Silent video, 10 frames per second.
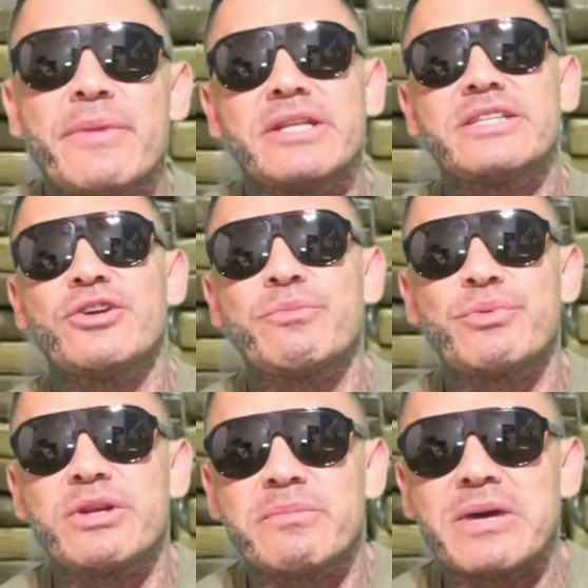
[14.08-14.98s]
I'm gonna tell you
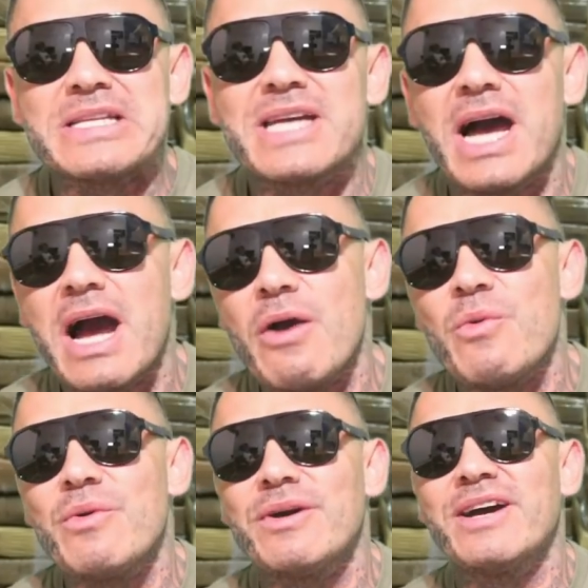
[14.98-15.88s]
pretty much how
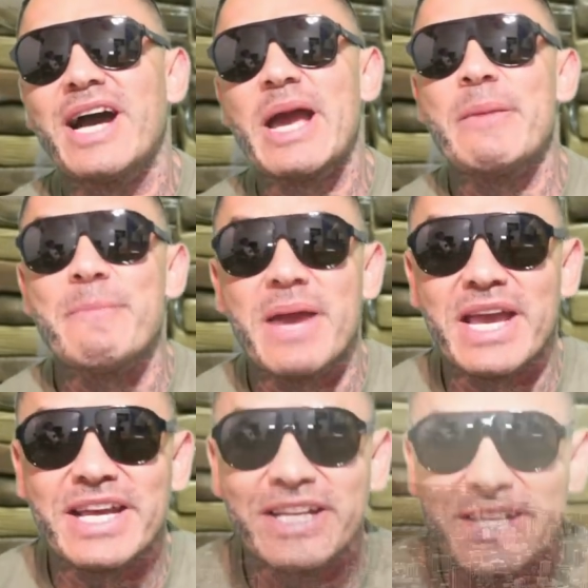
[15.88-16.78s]
I
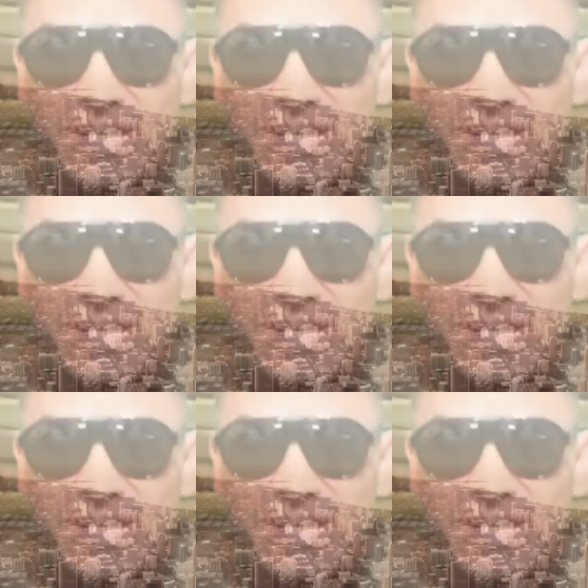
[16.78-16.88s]
made